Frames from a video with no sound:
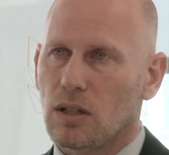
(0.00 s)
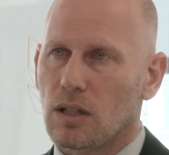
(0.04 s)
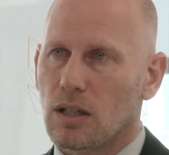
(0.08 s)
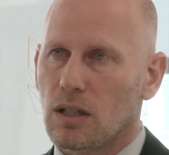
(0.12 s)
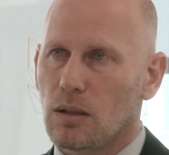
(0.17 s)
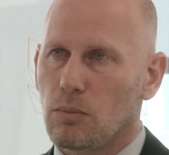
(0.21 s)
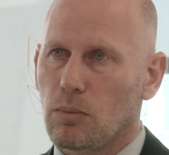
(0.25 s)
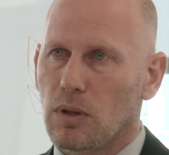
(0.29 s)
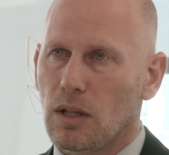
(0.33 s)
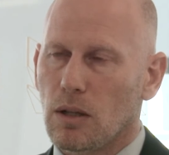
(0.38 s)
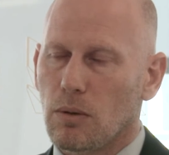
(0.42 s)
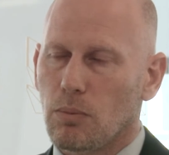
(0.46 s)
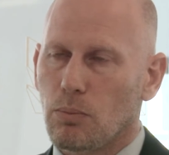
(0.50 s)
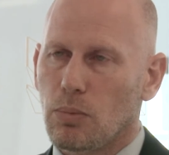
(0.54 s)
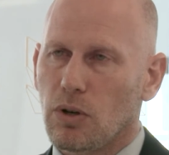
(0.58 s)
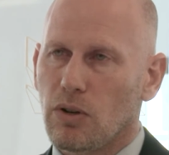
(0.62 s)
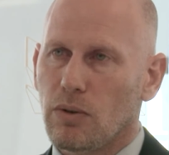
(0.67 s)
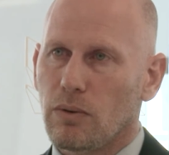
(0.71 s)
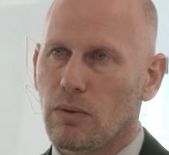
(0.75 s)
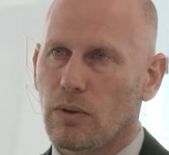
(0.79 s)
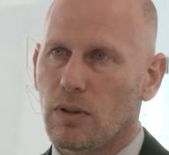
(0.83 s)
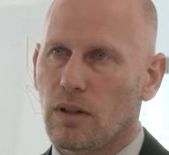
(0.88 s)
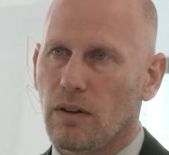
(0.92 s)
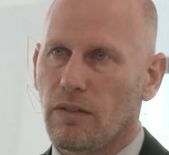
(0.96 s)
It can be
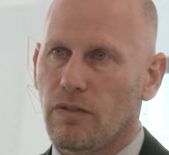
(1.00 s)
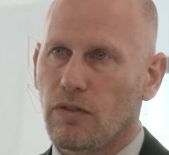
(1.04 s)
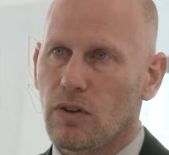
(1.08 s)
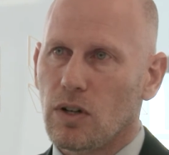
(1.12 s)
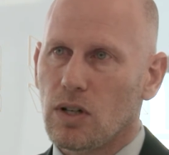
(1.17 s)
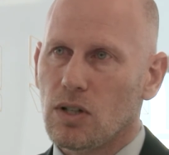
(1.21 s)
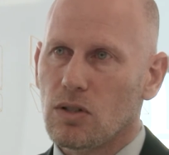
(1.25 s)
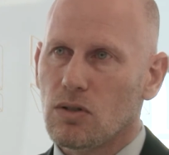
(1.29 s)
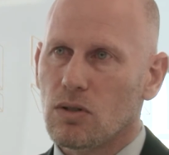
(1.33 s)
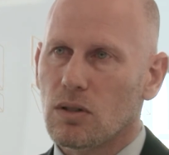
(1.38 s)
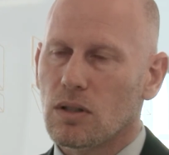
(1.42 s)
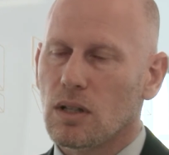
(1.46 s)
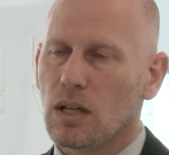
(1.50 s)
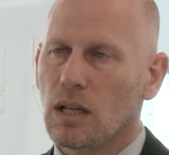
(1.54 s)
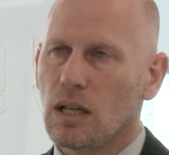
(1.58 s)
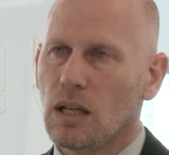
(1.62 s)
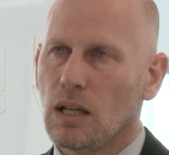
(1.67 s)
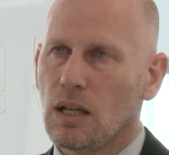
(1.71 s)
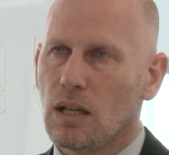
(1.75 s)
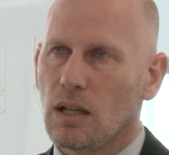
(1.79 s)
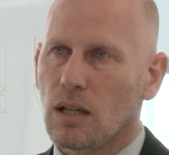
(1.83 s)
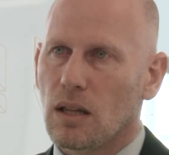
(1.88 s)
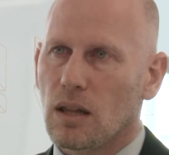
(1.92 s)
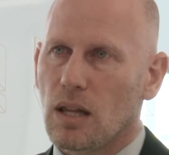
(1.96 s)
the first
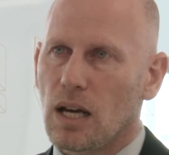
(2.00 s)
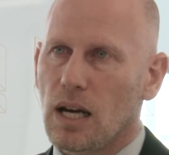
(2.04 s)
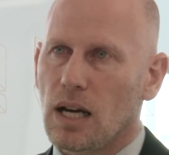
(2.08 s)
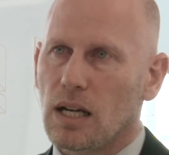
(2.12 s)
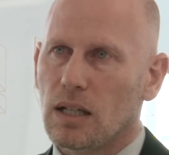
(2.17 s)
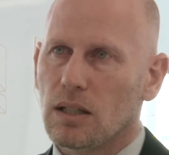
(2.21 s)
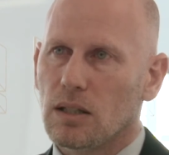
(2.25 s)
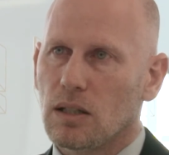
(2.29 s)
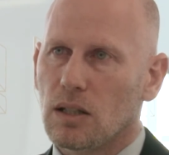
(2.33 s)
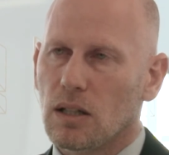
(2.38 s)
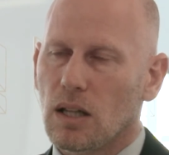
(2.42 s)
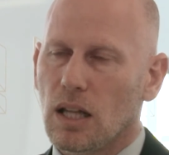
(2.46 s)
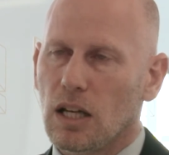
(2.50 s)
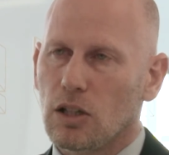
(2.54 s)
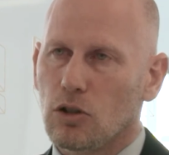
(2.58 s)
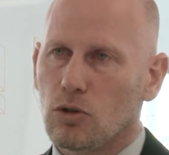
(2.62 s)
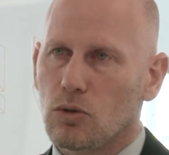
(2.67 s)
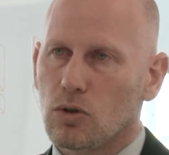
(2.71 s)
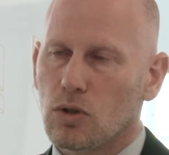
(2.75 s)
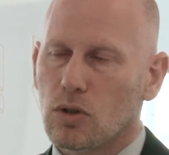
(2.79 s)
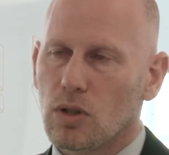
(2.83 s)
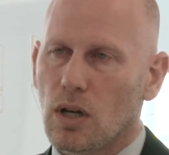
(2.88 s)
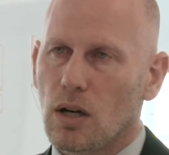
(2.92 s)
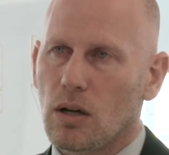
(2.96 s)
thing that
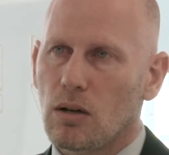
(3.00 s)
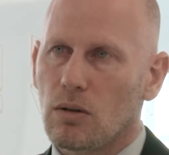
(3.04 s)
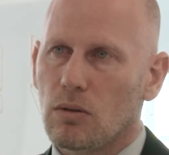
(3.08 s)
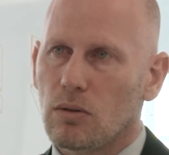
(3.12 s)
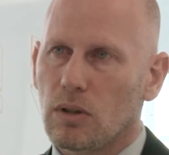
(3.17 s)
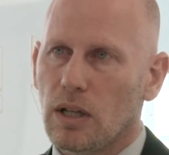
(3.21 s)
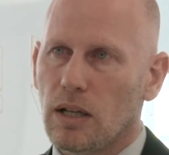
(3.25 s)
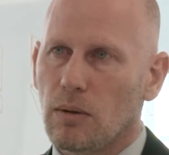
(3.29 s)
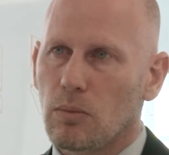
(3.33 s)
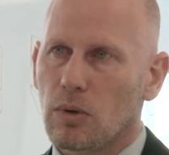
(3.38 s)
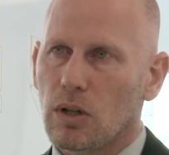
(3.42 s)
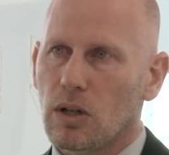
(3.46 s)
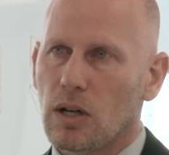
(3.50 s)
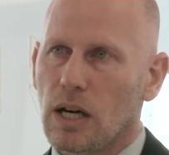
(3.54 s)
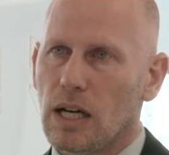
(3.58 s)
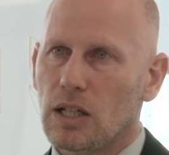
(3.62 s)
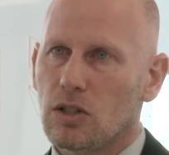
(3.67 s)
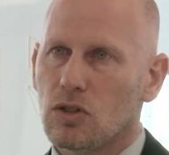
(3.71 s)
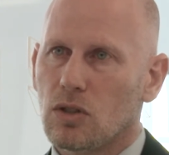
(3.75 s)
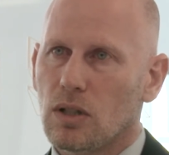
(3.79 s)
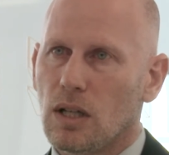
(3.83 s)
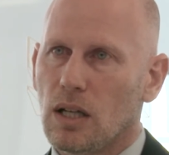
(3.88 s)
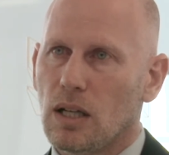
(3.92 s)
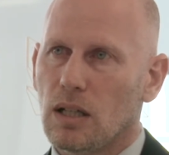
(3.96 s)
you show
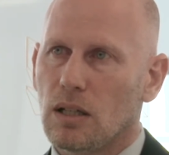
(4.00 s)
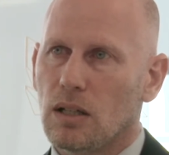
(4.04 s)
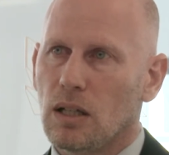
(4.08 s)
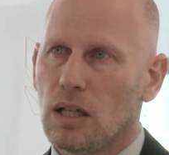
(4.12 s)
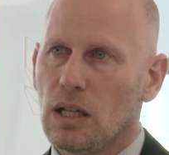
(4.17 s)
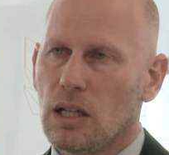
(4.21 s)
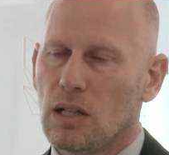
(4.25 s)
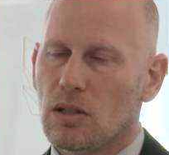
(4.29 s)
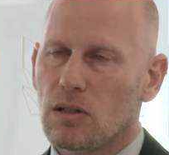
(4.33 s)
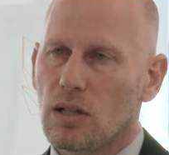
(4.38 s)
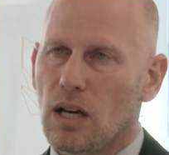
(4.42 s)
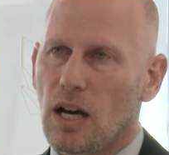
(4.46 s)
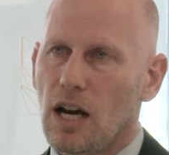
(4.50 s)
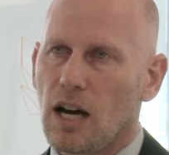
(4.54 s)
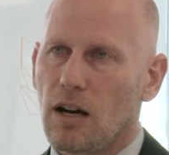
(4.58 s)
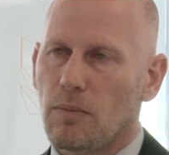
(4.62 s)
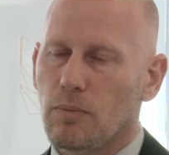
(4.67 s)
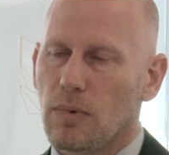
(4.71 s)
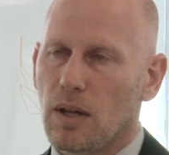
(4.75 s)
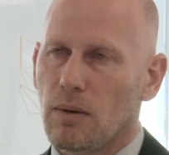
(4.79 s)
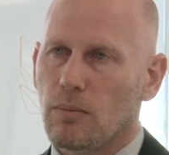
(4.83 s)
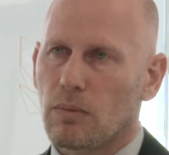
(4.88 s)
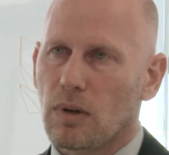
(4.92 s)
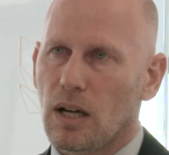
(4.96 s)
immigration to
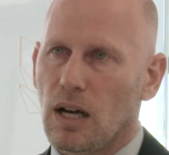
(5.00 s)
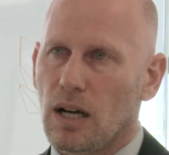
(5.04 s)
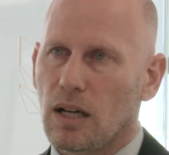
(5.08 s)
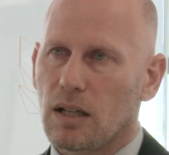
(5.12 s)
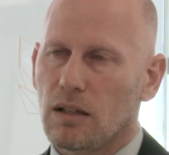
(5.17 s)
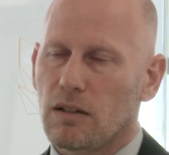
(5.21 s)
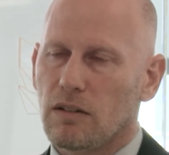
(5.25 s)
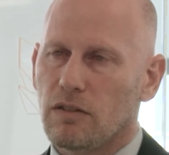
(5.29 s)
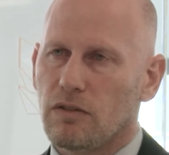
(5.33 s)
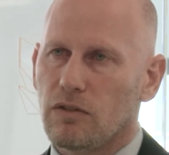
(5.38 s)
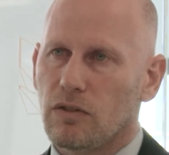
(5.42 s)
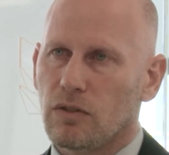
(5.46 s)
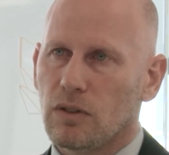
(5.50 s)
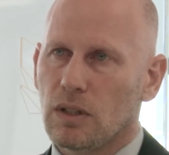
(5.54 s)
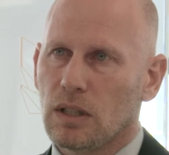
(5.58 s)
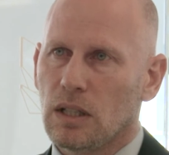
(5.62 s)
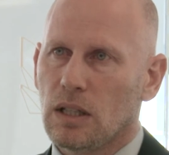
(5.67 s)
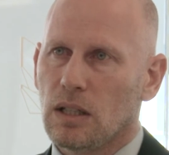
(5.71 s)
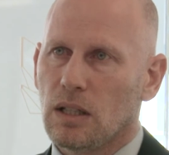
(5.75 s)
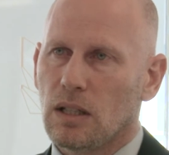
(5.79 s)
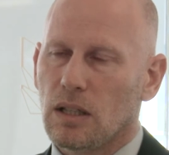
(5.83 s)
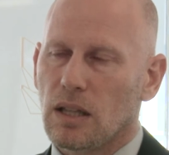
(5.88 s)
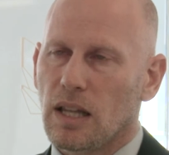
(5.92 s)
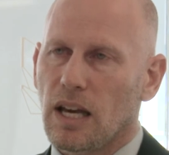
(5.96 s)
help them kind of
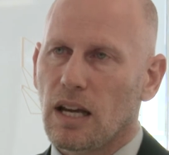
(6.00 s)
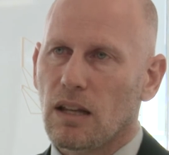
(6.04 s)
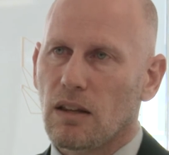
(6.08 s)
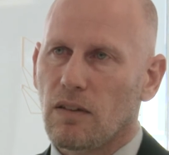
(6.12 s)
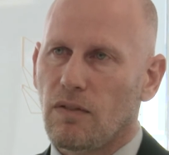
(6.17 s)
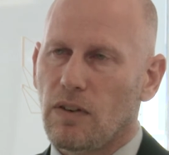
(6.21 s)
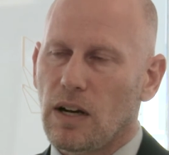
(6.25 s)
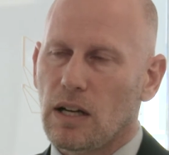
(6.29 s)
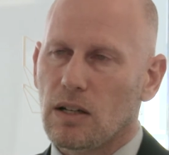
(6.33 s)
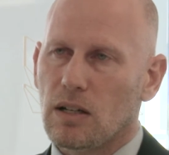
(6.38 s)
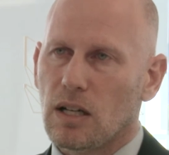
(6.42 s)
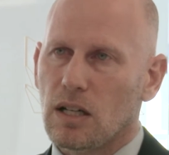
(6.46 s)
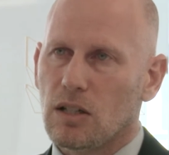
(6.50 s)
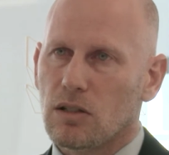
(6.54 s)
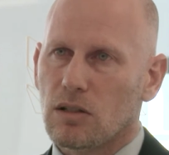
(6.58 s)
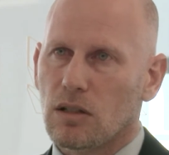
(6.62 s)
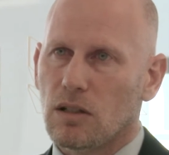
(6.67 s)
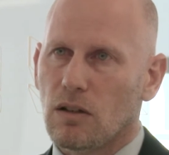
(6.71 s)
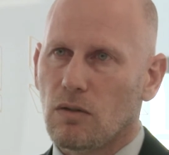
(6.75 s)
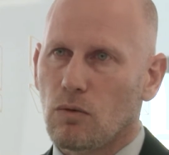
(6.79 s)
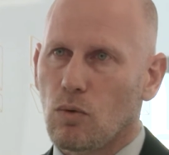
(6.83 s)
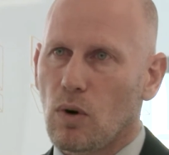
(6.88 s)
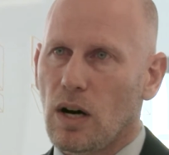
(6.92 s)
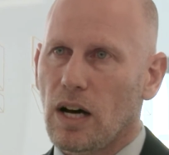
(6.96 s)
lay the
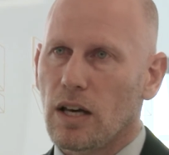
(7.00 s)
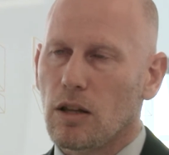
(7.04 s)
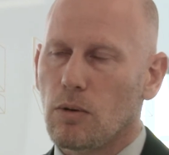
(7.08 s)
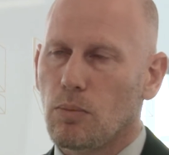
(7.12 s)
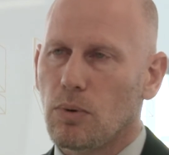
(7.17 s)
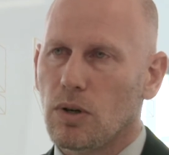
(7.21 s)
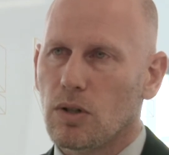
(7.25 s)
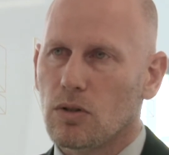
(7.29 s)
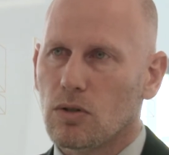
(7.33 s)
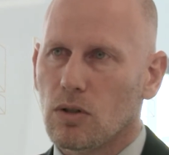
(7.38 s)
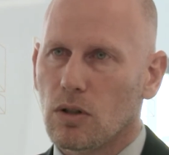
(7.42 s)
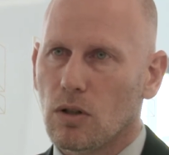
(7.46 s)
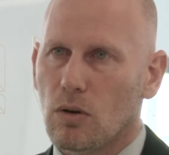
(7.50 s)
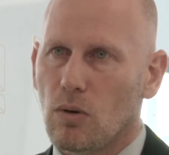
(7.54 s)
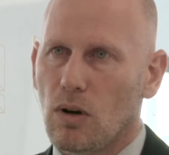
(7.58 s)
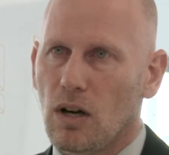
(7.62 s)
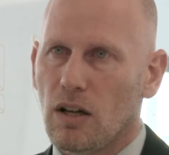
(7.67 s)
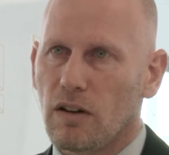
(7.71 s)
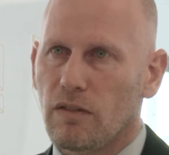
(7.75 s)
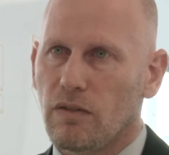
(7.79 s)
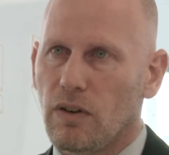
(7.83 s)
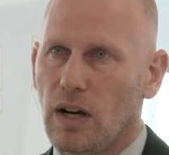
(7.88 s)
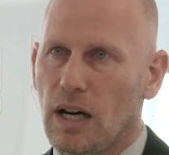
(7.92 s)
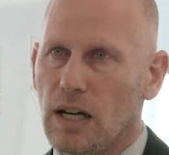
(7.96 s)
foundation of why the person
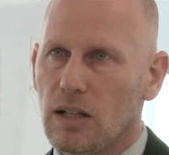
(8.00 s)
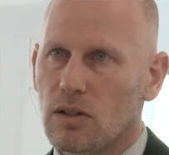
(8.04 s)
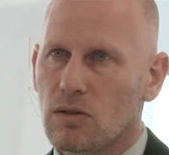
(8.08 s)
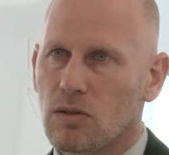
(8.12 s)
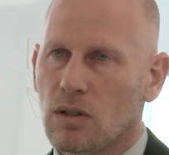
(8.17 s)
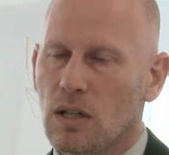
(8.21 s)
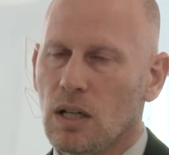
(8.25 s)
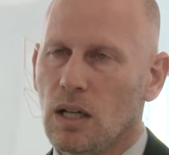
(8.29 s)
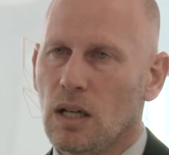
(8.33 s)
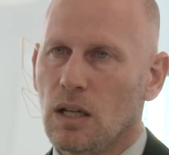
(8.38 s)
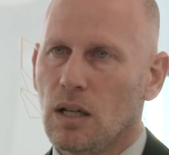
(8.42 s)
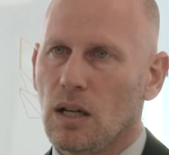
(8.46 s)
qualifies.